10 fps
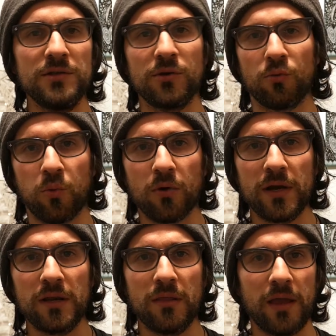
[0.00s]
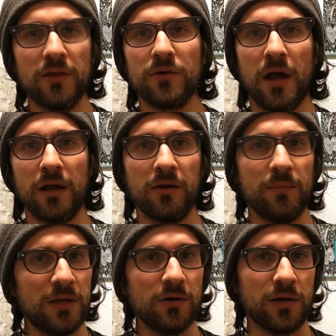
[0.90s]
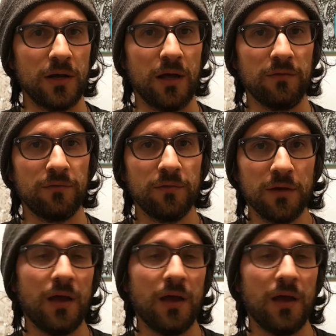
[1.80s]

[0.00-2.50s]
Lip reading: you're worried that you're not going to be good enough.